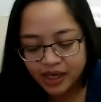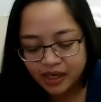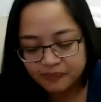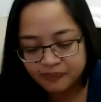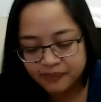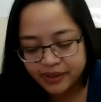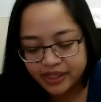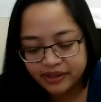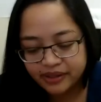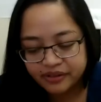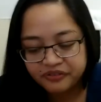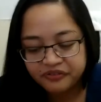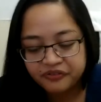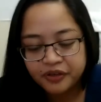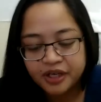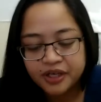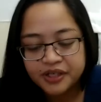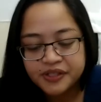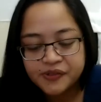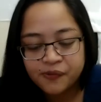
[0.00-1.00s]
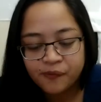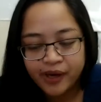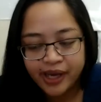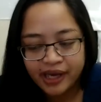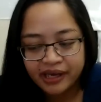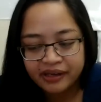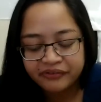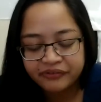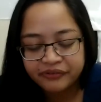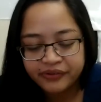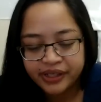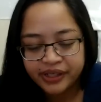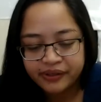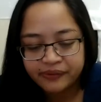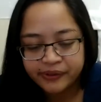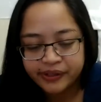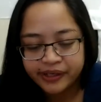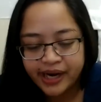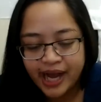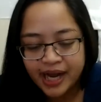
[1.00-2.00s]
in the first wave, we
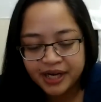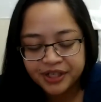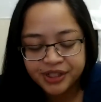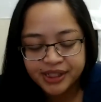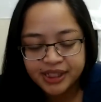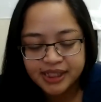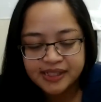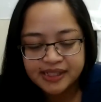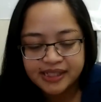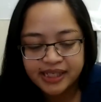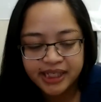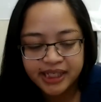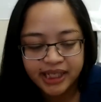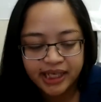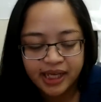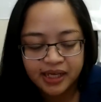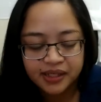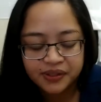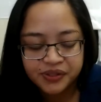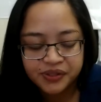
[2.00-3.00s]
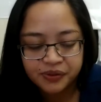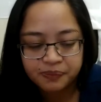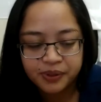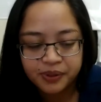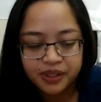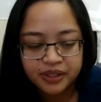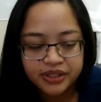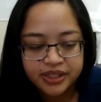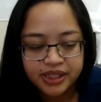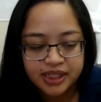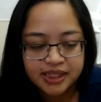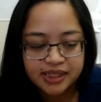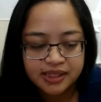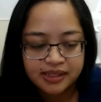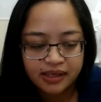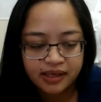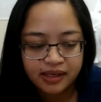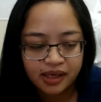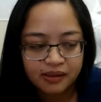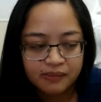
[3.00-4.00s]
were actually seeking out to purchase
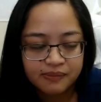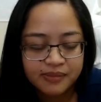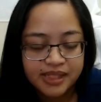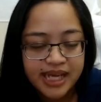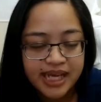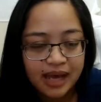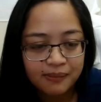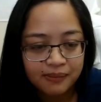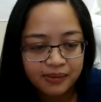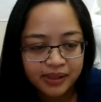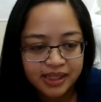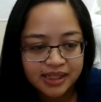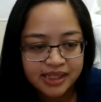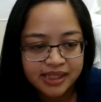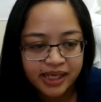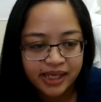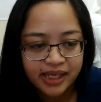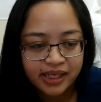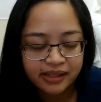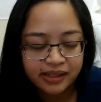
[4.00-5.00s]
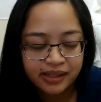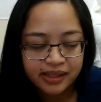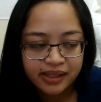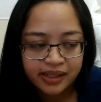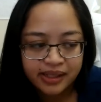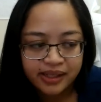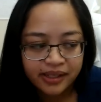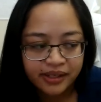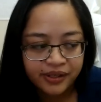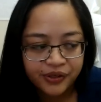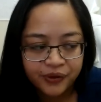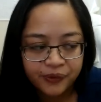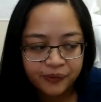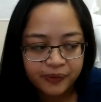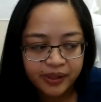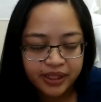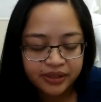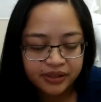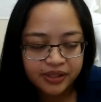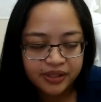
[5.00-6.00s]
tablets, and you know
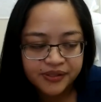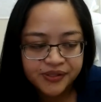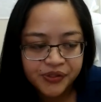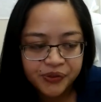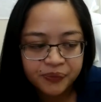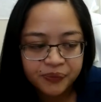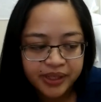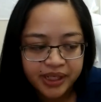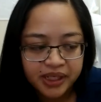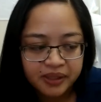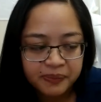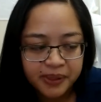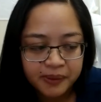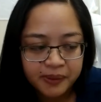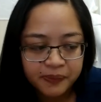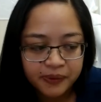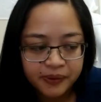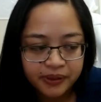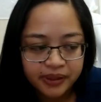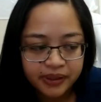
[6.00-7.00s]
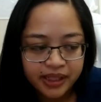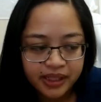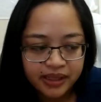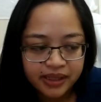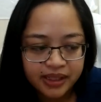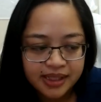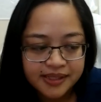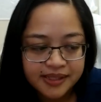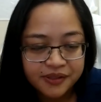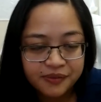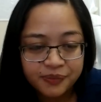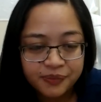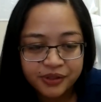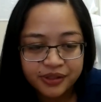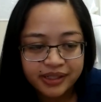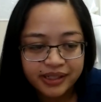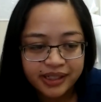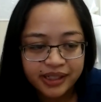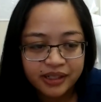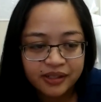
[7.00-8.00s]
what, there's so many people in this
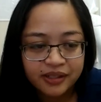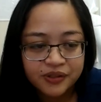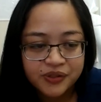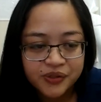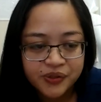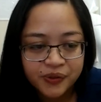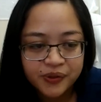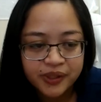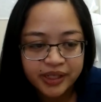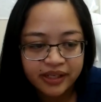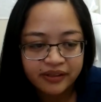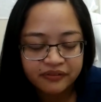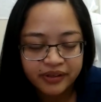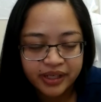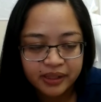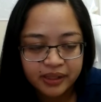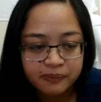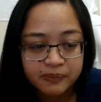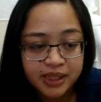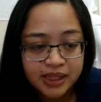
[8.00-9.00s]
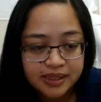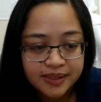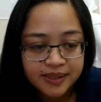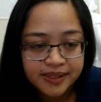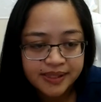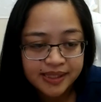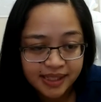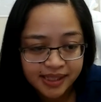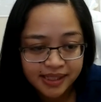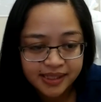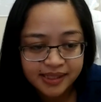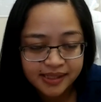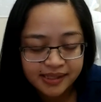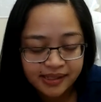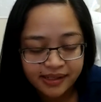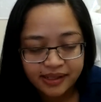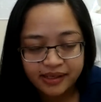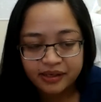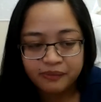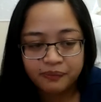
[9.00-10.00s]
community are so giving. Businesses
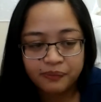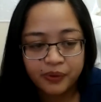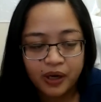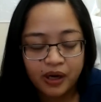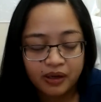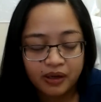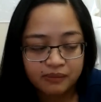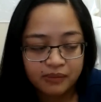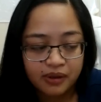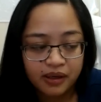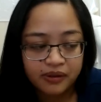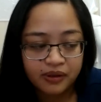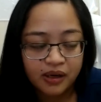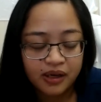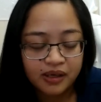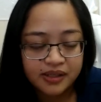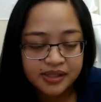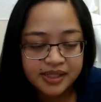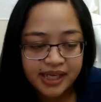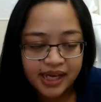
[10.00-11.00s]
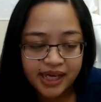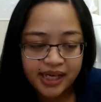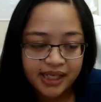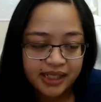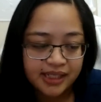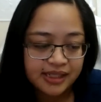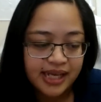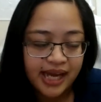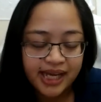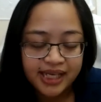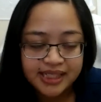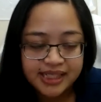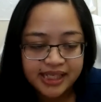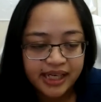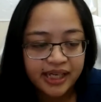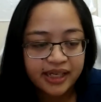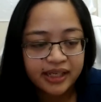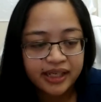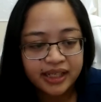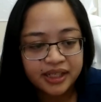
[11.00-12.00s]
on all sides,
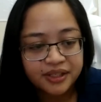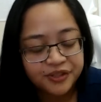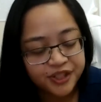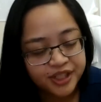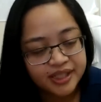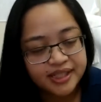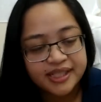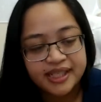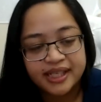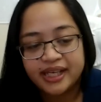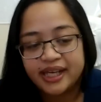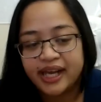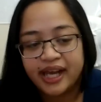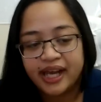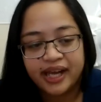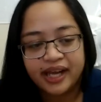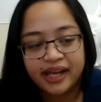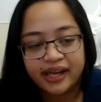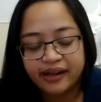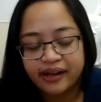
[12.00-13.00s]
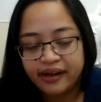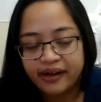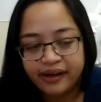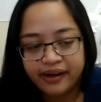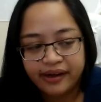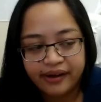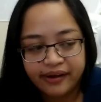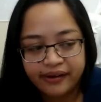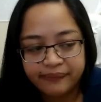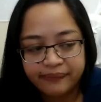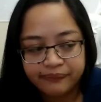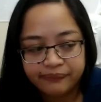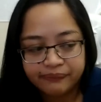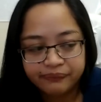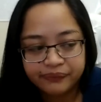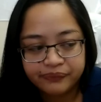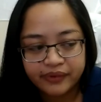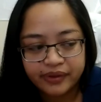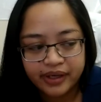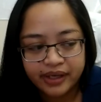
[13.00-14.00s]
IT&E, GTA,
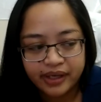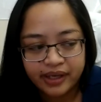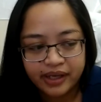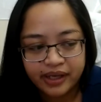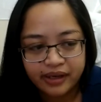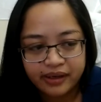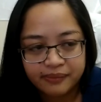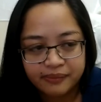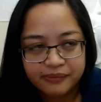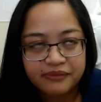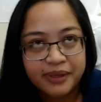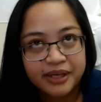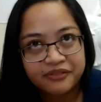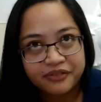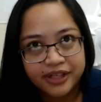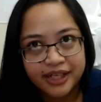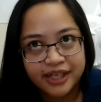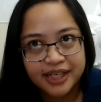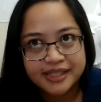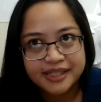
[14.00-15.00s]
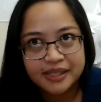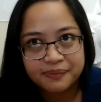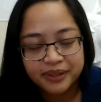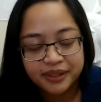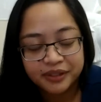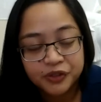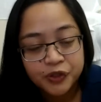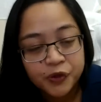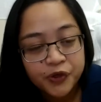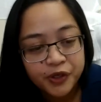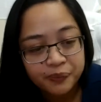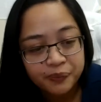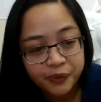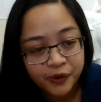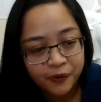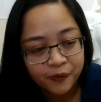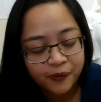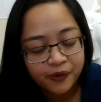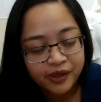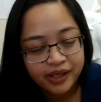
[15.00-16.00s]
am I forgetting something?
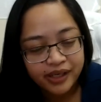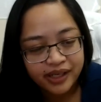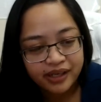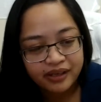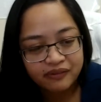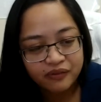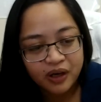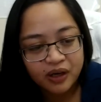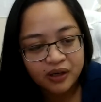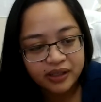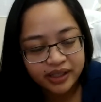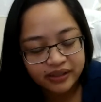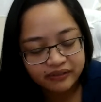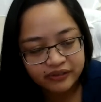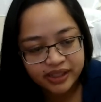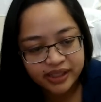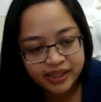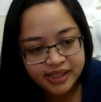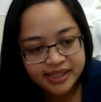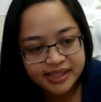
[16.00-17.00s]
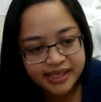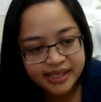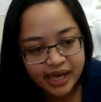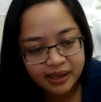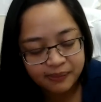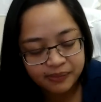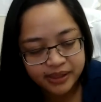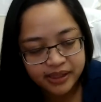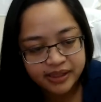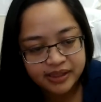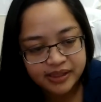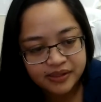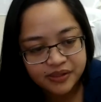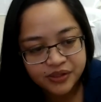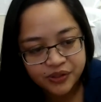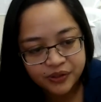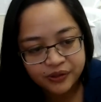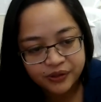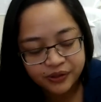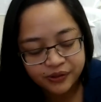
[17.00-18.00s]
Docomo have all given us tablets
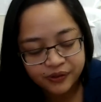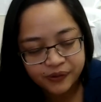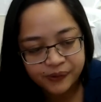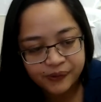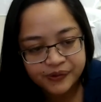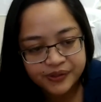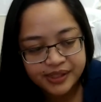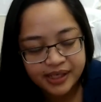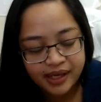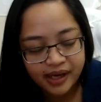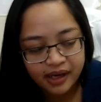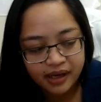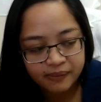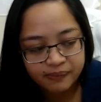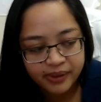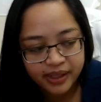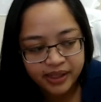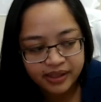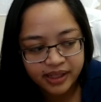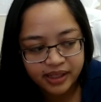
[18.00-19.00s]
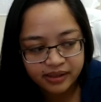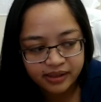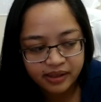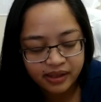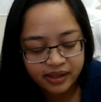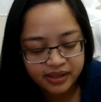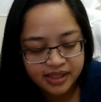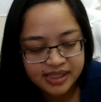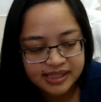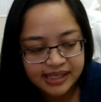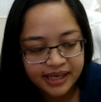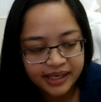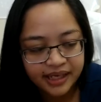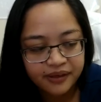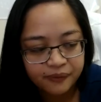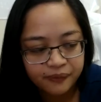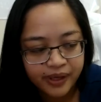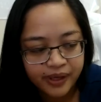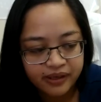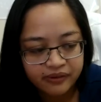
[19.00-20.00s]
to use. And then on the
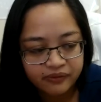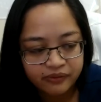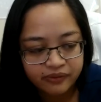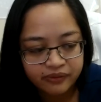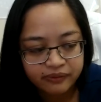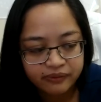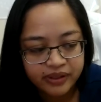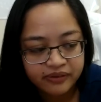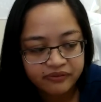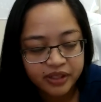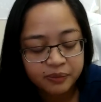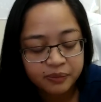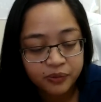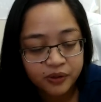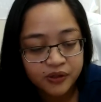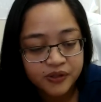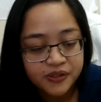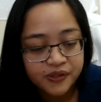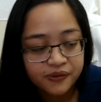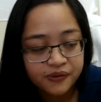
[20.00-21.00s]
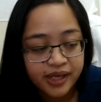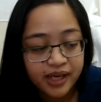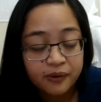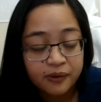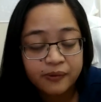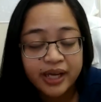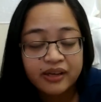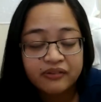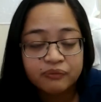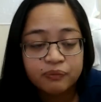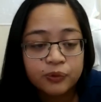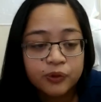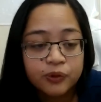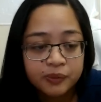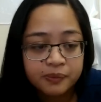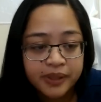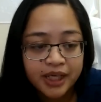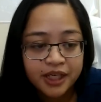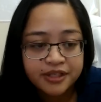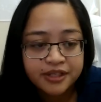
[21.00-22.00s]
second wave, even more so now, we have more
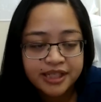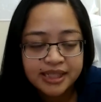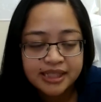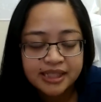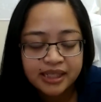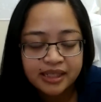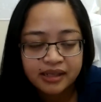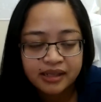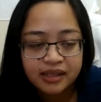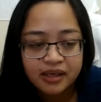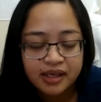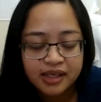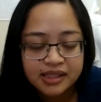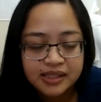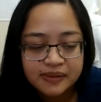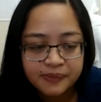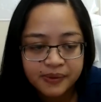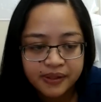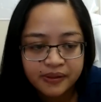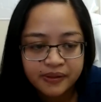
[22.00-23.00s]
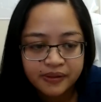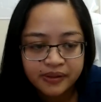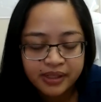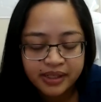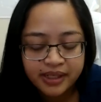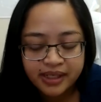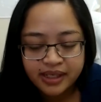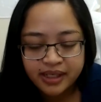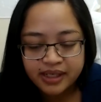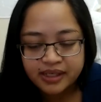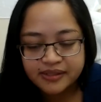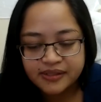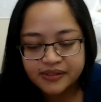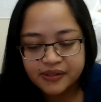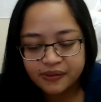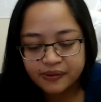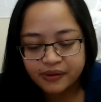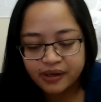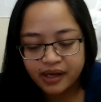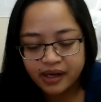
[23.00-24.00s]
patients in the hospital.
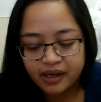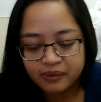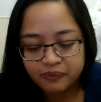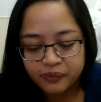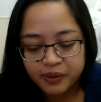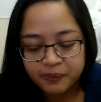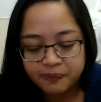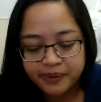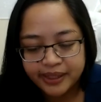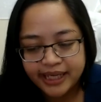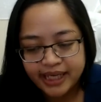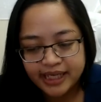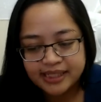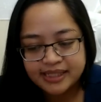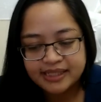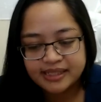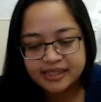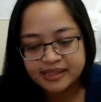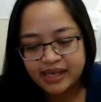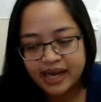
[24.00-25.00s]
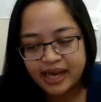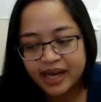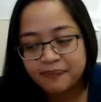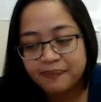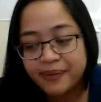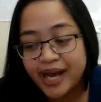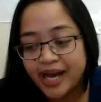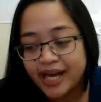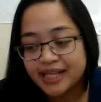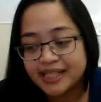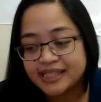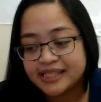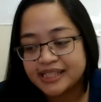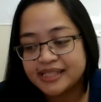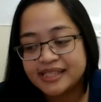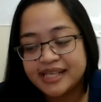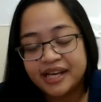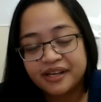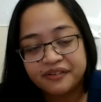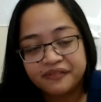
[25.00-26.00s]
So we placed iPads
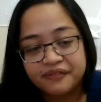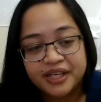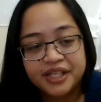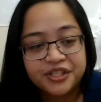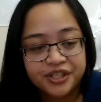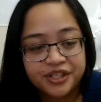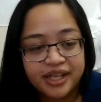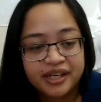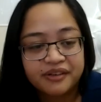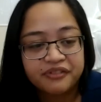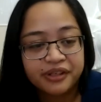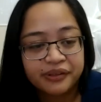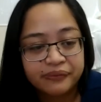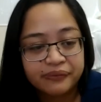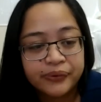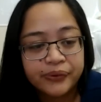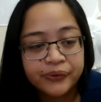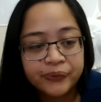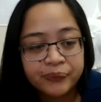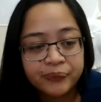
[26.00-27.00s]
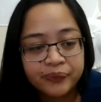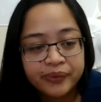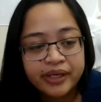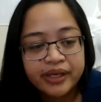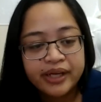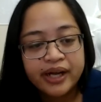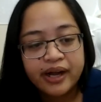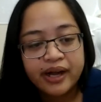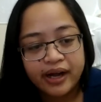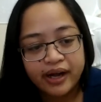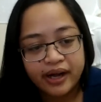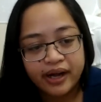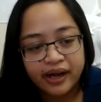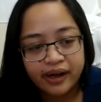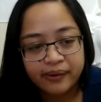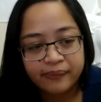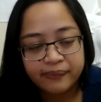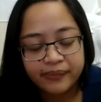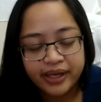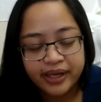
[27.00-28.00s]
inside of each and every room.
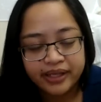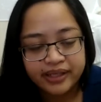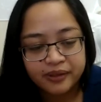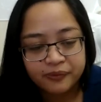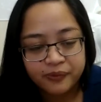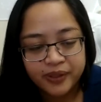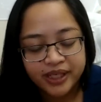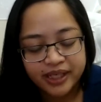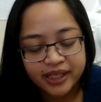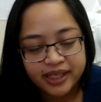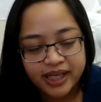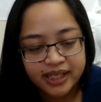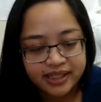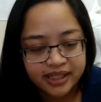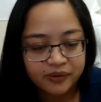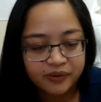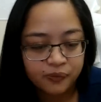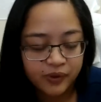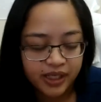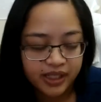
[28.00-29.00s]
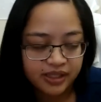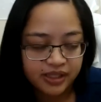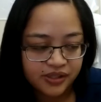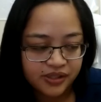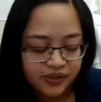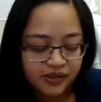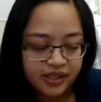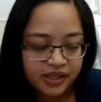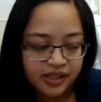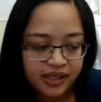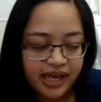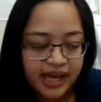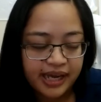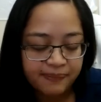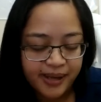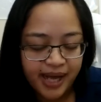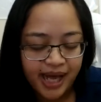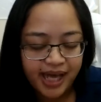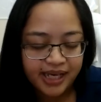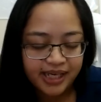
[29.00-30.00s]
And then we connected one to the
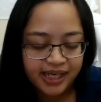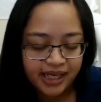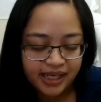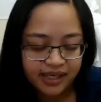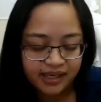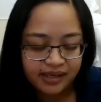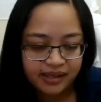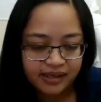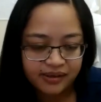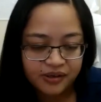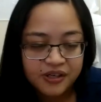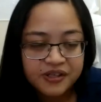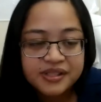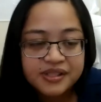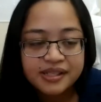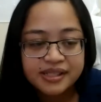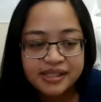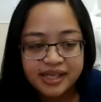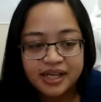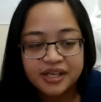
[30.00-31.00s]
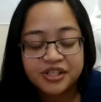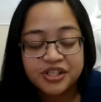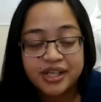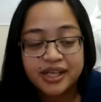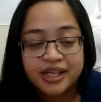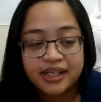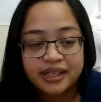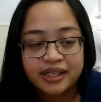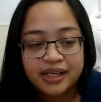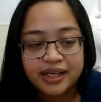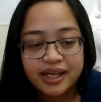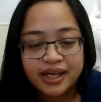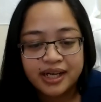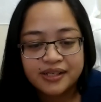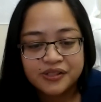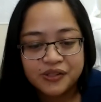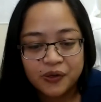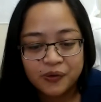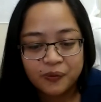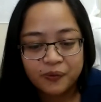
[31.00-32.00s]
iPad in the nurse's station.
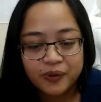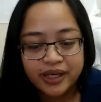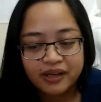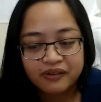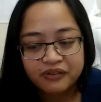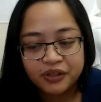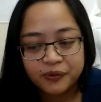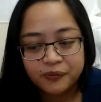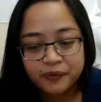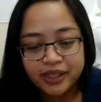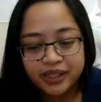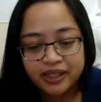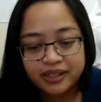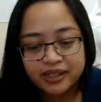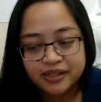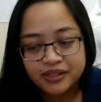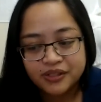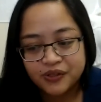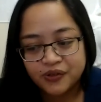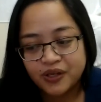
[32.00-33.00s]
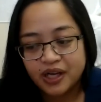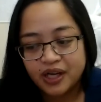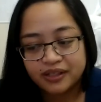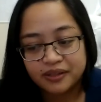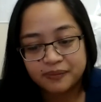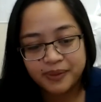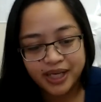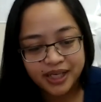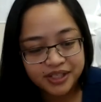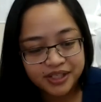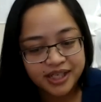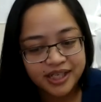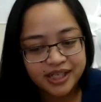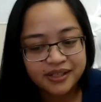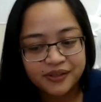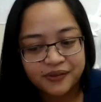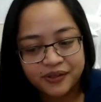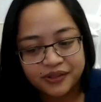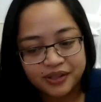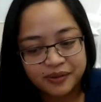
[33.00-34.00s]
So whenever we needed to call the patient
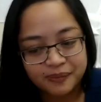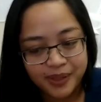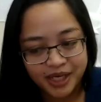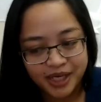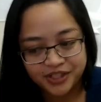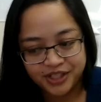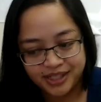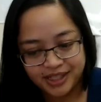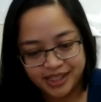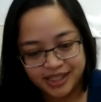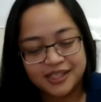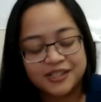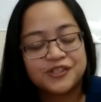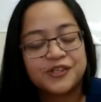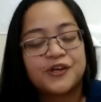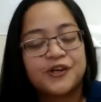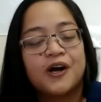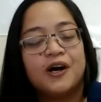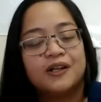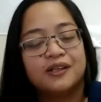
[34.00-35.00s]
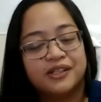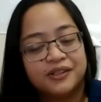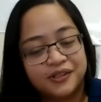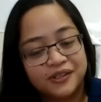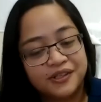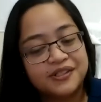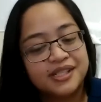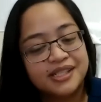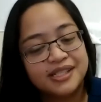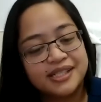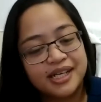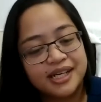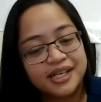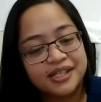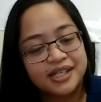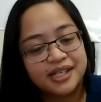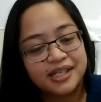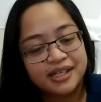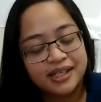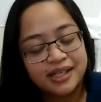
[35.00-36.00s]
or the patient needed to call the nurse's
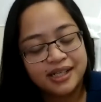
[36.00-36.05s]
station,